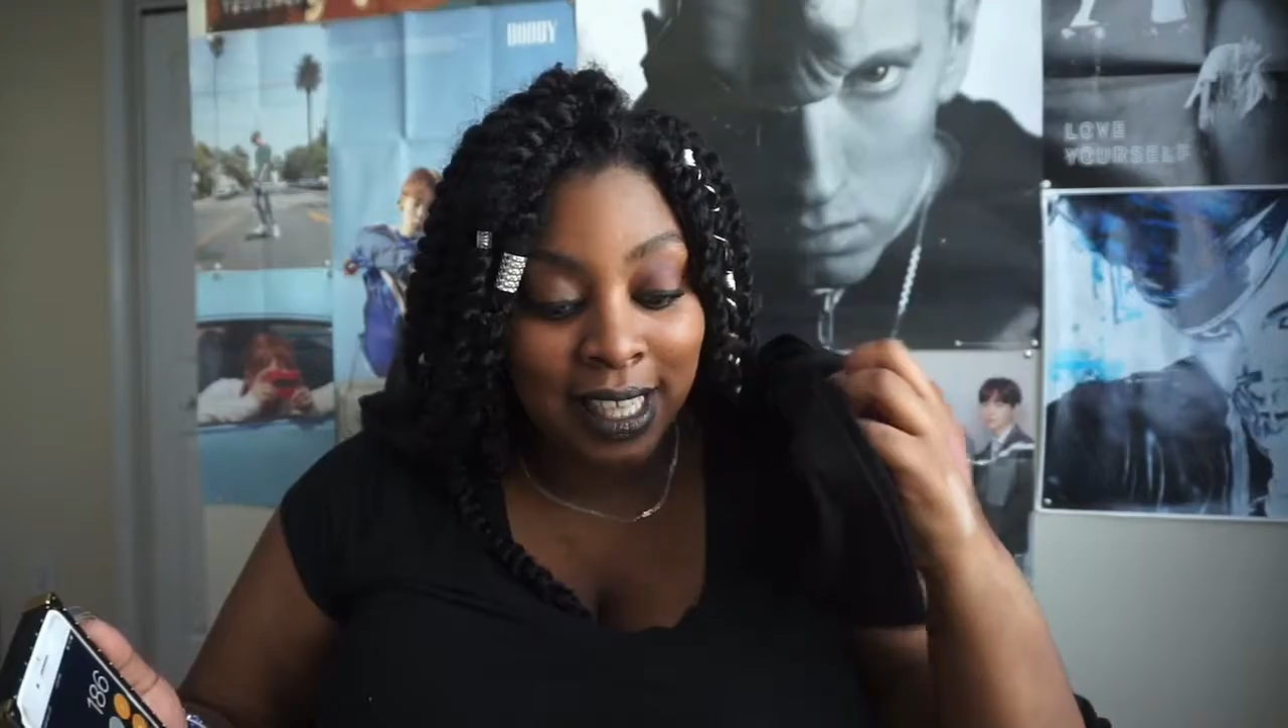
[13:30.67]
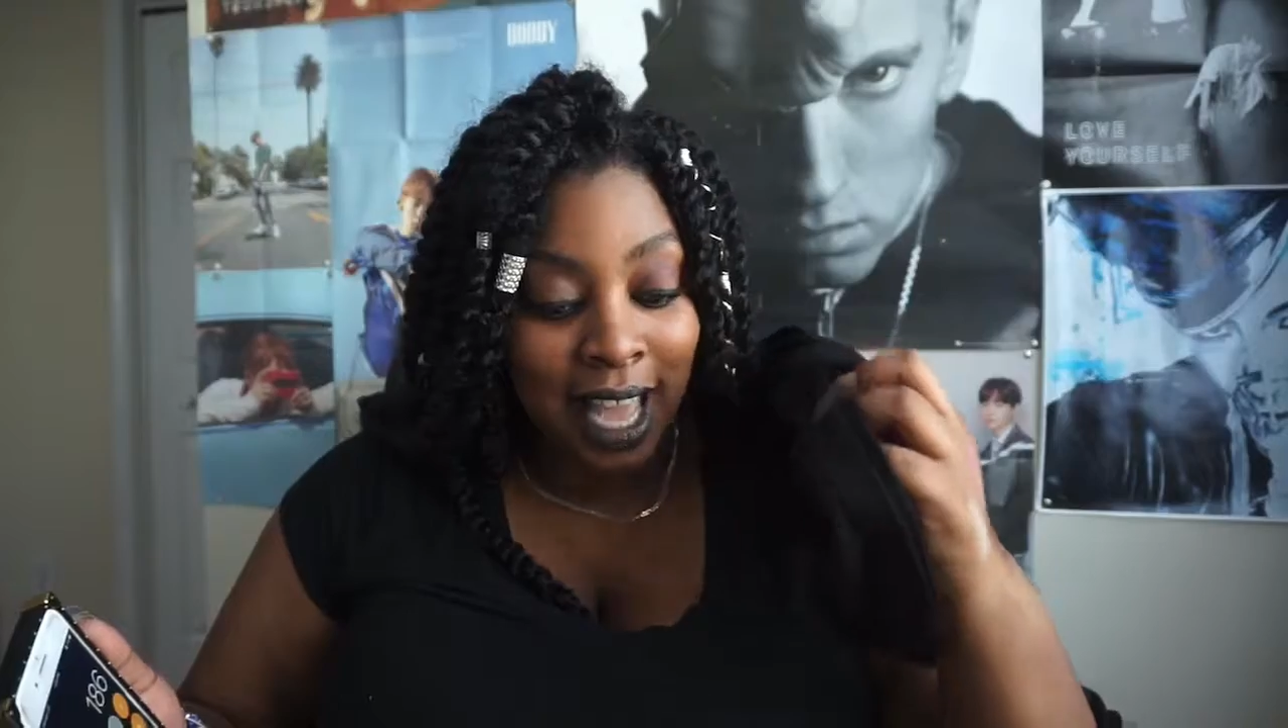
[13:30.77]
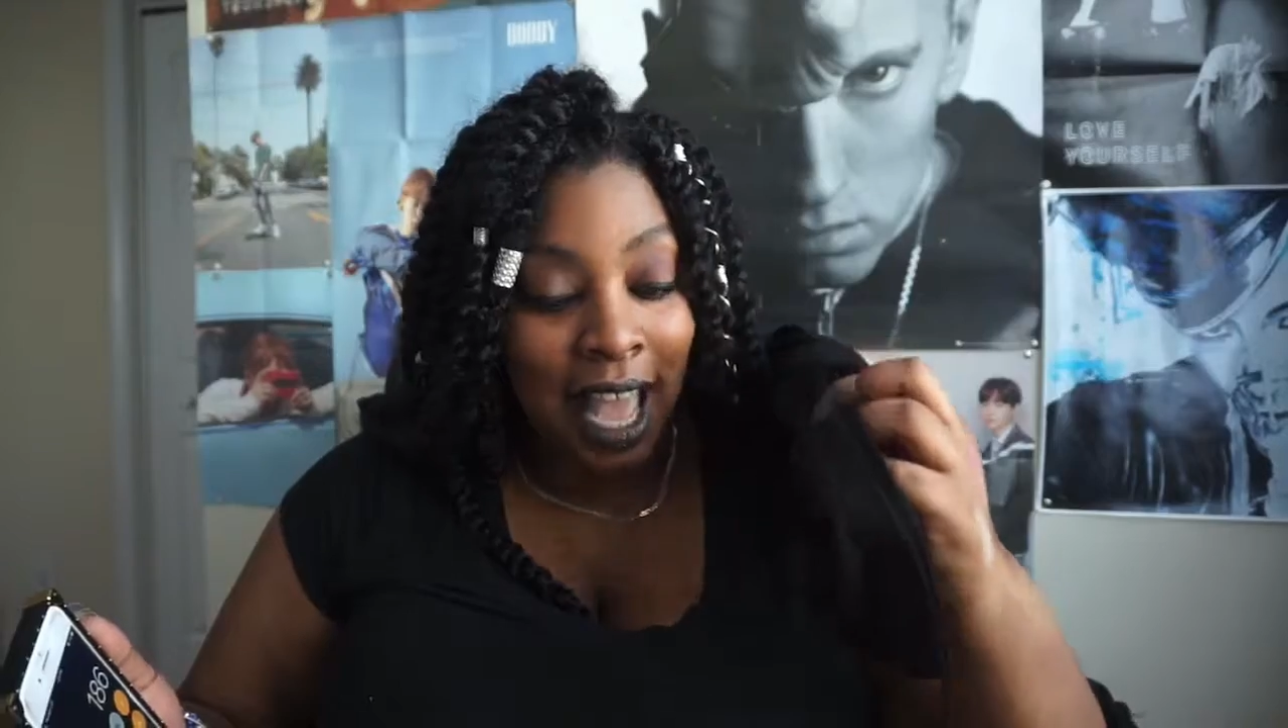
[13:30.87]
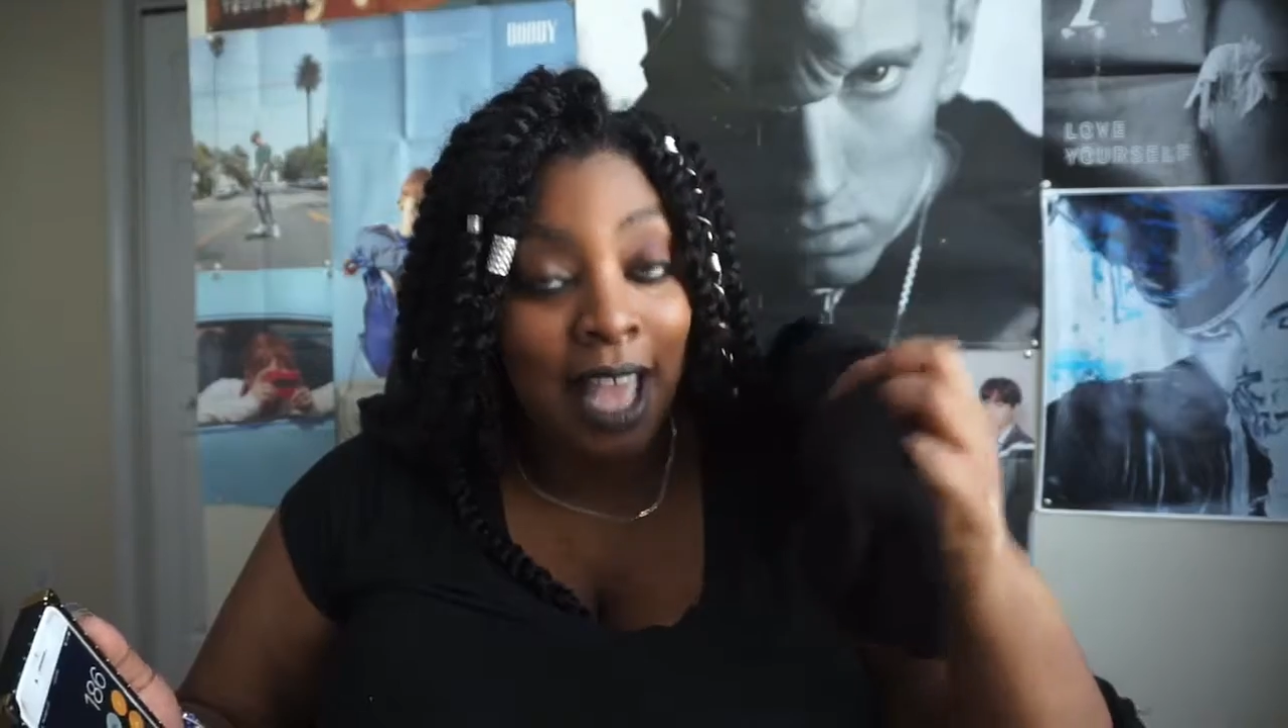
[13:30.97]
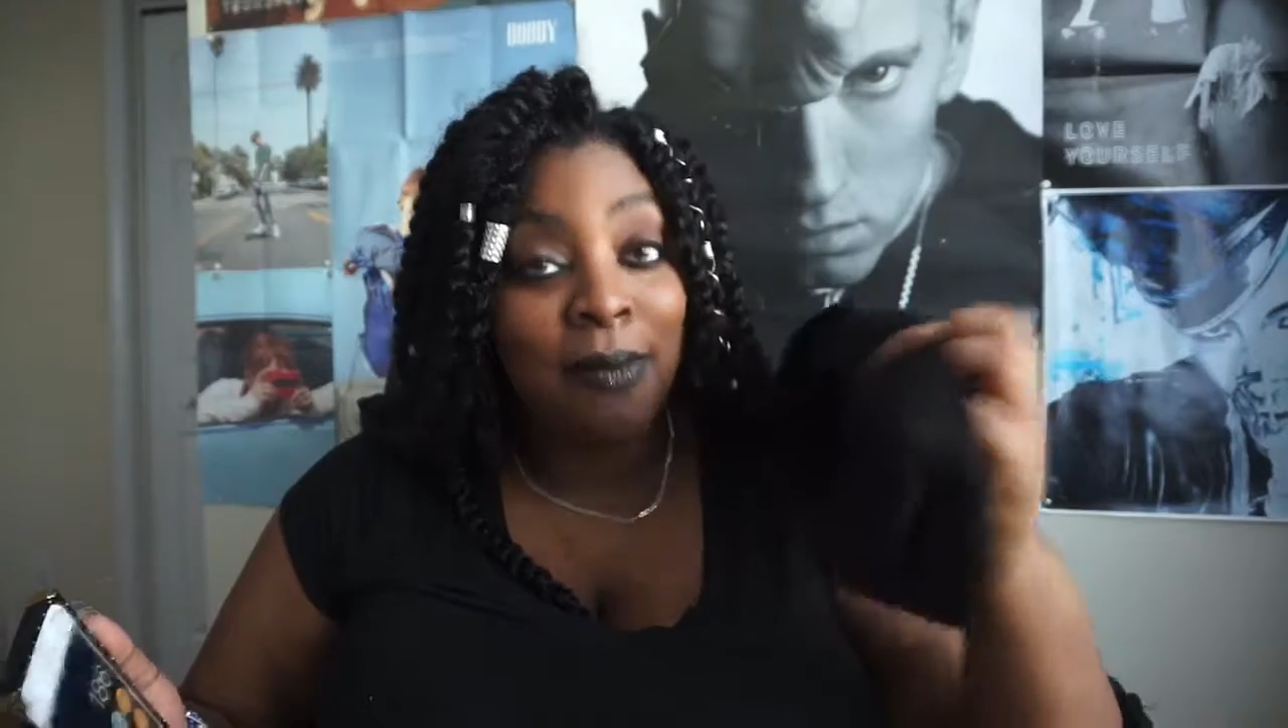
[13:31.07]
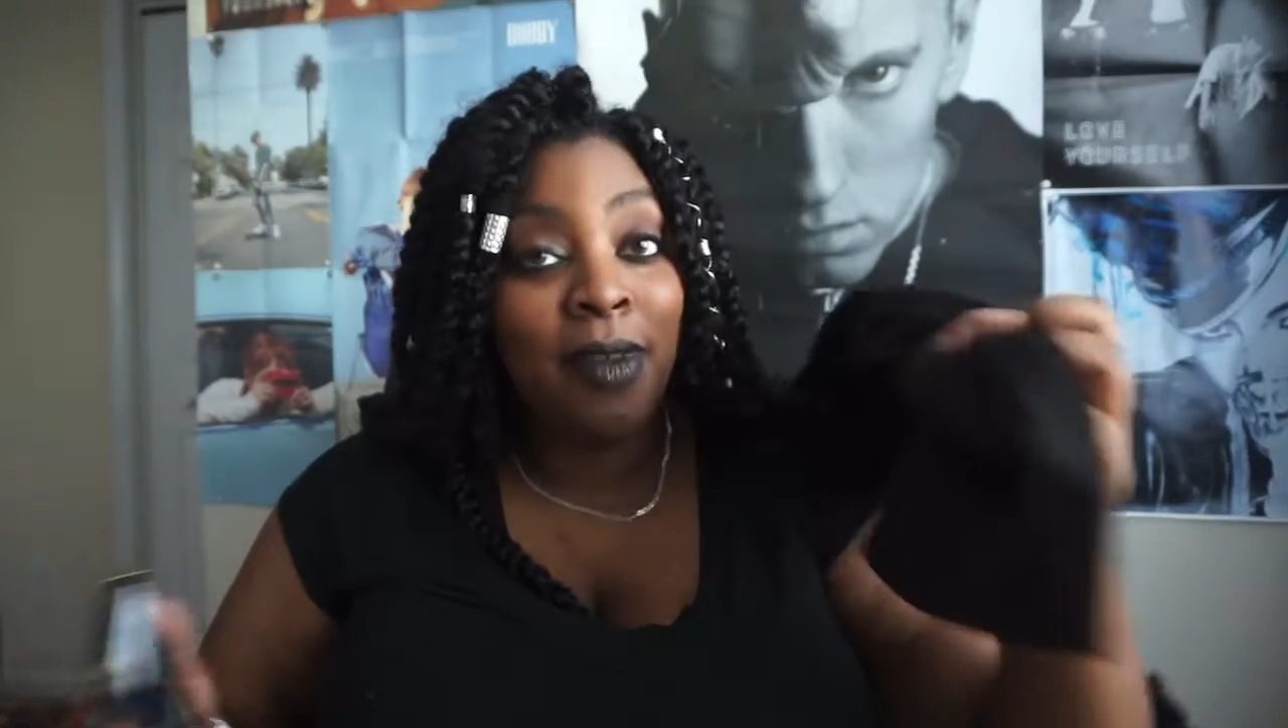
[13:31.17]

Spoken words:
I'm